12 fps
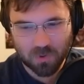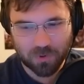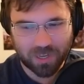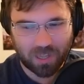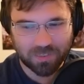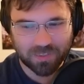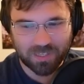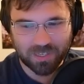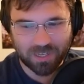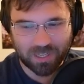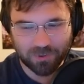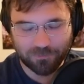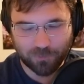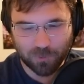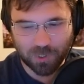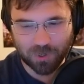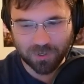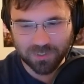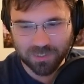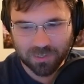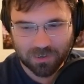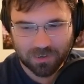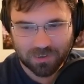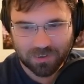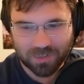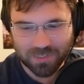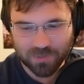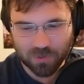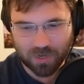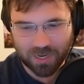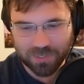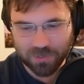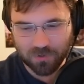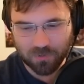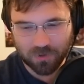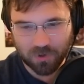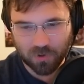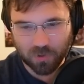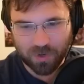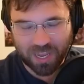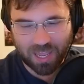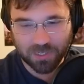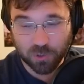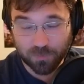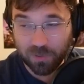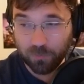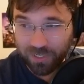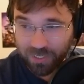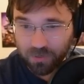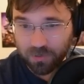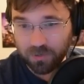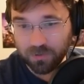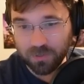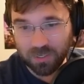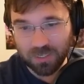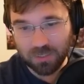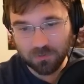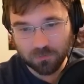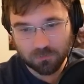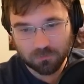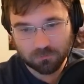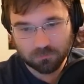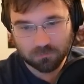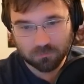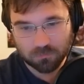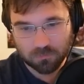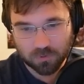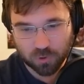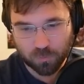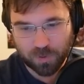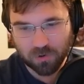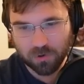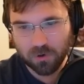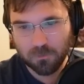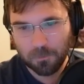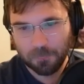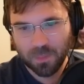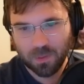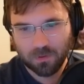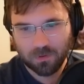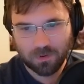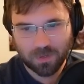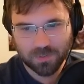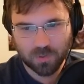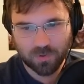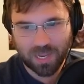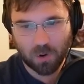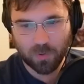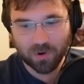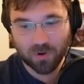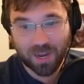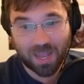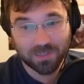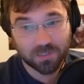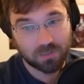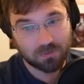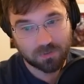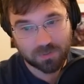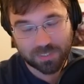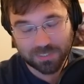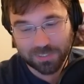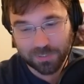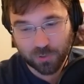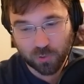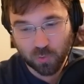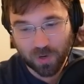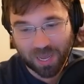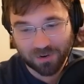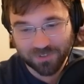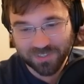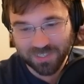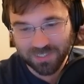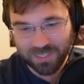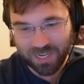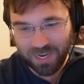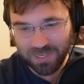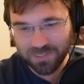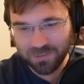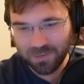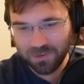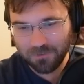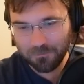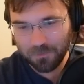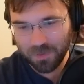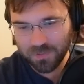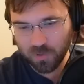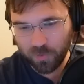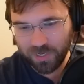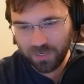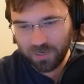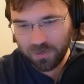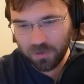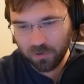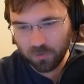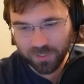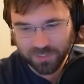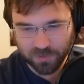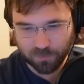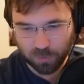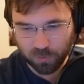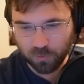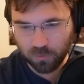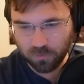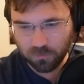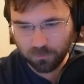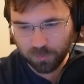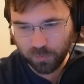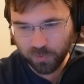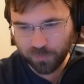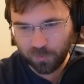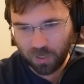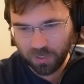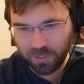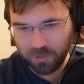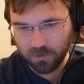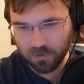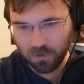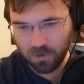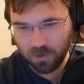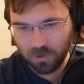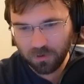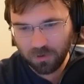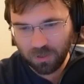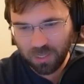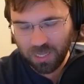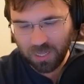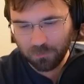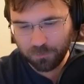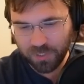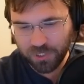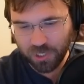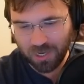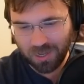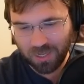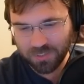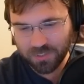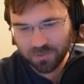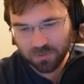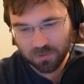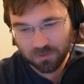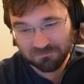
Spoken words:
we got the full art, and so I don't know that we add too many. We did get the Superior, and so now we are at 62 out of 68, And so we get another, this is blue spot here. Pidgeot,